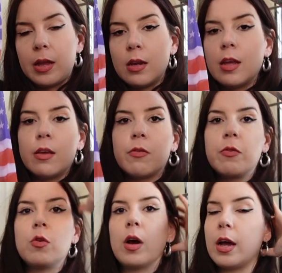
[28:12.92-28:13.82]
and if
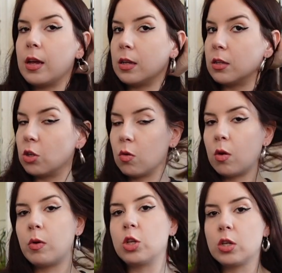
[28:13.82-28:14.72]
you guys don't
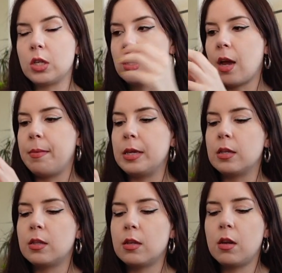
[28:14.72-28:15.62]
know what just-in-time is,
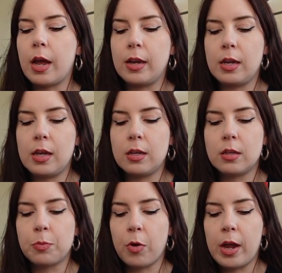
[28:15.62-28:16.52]
it's a
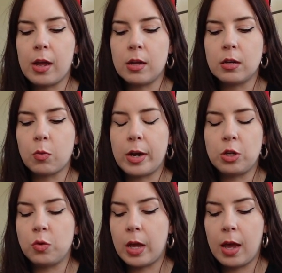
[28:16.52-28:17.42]
90s brand,
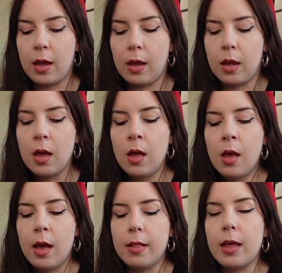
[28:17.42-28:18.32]
Y2K,
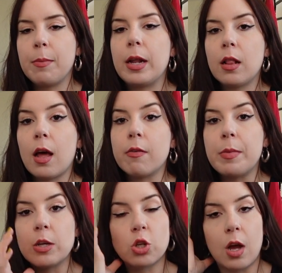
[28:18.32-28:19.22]
and they made a lot of
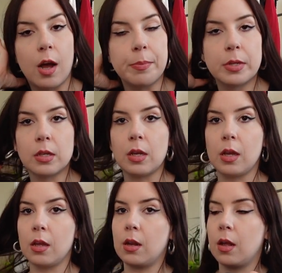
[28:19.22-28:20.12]
mesh tops
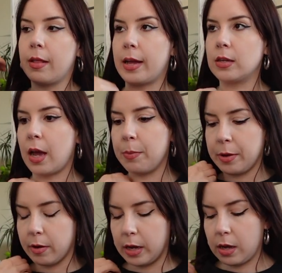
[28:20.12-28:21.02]
in that time
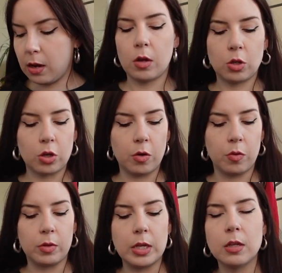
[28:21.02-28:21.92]
period.
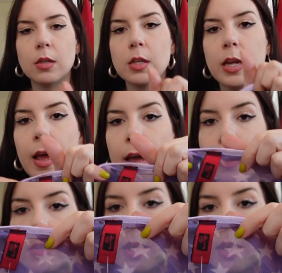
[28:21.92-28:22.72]
So this is the tag. It's